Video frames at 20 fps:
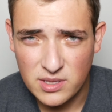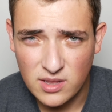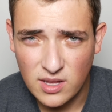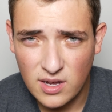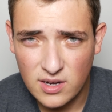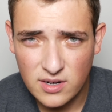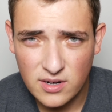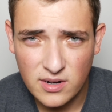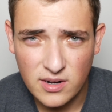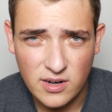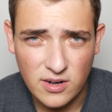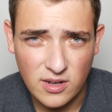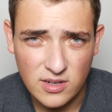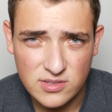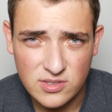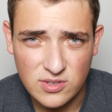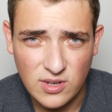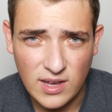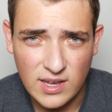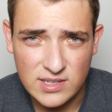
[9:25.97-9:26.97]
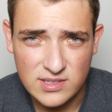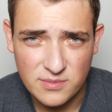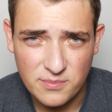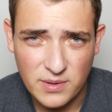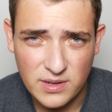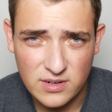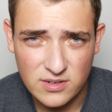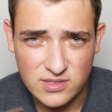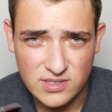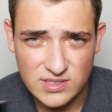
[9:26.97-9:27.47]
longer. It also has a
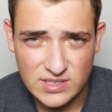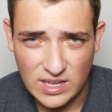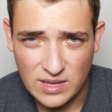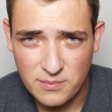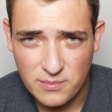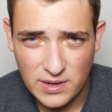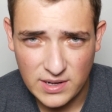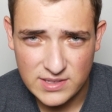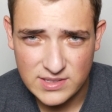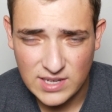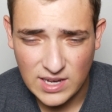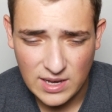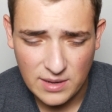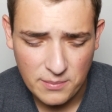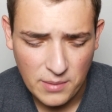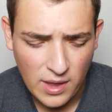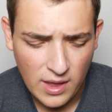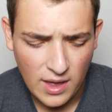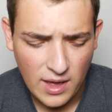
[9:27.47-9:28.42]
better standby time.